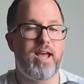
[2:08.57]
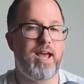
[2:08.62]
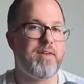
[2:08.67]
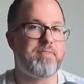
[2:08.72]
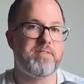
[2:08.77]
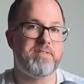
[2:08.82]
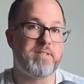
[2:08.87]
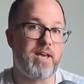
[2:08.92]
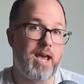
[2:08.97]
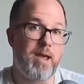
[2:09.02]

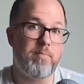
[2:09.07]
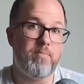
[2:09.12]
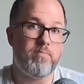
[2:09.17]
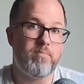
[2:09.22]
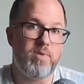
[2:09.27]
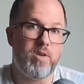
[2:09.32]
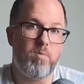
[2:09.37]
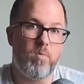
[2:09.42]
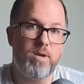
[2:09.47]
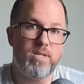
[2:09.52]
At the
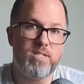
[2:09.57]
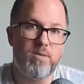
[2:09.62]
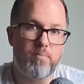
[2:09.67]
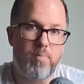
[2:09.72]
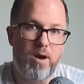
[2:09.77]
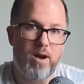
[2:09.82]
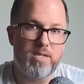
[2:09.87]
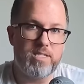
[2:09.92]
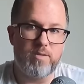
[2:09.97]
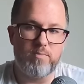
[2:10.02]
time, it
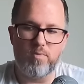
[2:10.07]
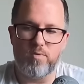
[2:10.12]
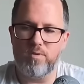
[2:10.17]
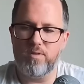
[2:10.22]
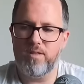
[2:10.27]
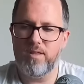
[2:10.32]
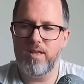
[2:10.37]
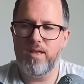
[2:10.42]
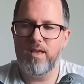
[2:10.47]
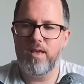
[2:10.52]
wasn't
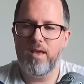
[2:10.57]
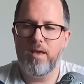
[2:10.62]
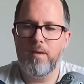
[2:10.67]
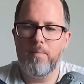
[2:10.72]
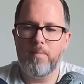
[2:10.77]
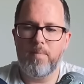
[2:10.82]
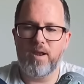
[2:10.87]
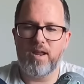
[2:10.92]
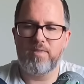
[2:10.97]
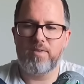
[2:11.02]
possible,
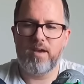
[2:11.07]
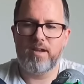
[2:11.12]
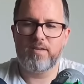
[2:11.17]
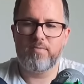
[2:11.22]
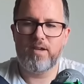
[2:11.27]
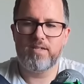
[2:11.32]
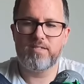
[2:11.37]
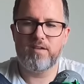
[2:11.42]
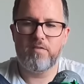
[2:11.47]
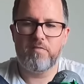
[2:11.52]
but I thought
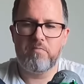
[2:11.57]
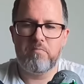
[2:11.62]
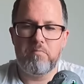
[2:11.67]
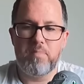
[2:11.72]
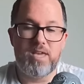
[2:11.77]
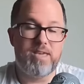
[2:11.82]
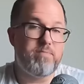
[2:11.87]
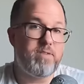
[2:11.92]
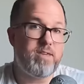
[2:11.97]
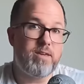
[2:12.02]
to myself,
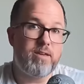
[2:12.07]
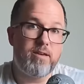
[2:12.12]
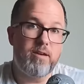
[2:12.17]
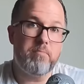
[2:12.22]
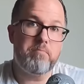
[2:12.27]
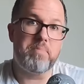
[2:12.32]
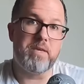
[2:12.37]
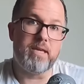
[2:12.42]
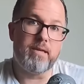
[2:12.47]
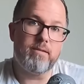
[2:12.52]
maybe it
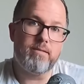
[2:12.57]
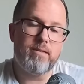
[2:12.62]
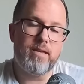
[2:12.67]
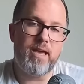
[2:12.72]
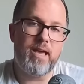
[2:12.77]
could be.